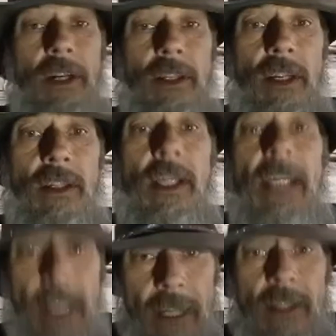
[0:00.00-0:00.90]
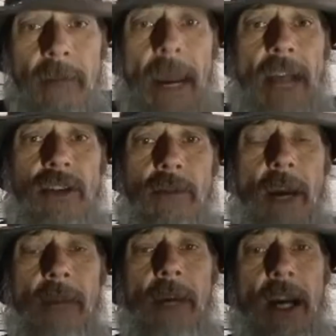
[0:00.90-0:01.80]
this. He's the
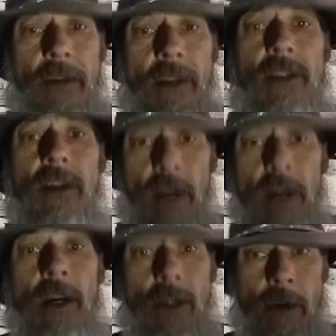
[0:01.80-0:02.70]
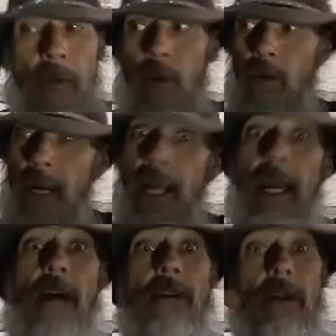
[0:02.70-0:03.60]
mastermind behind this criminal ring
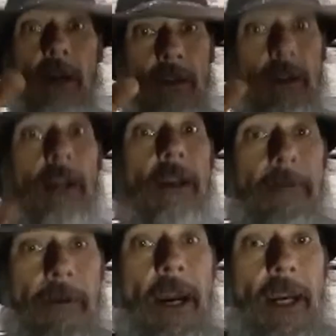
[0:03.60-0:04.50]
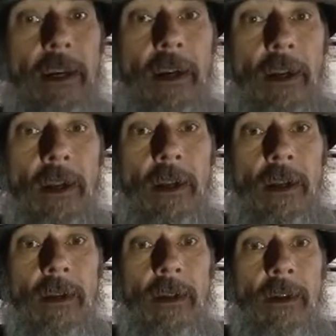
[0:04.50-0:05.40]
out here under Lily Frank.
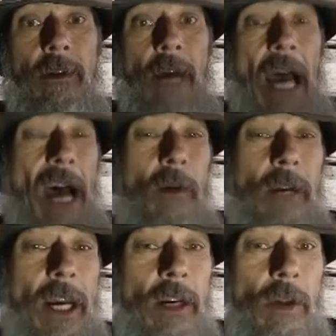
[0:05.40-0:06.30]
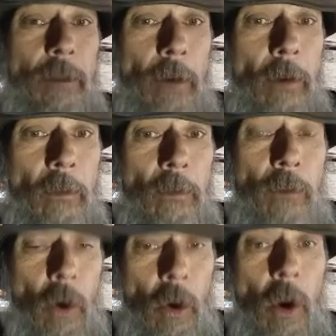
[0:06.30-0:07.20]
How would I know the
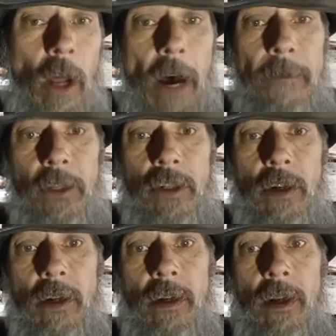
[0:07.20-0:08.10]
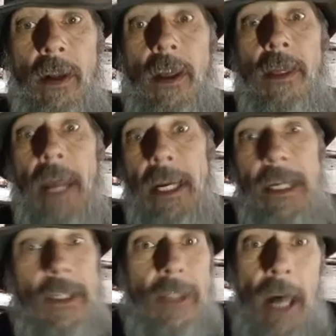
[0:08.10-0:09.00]
parole officer that
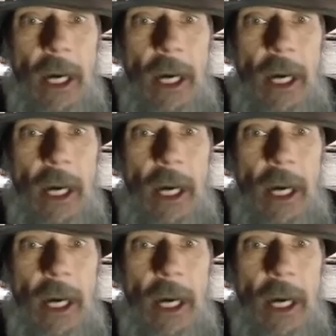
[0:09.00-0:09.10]
he's not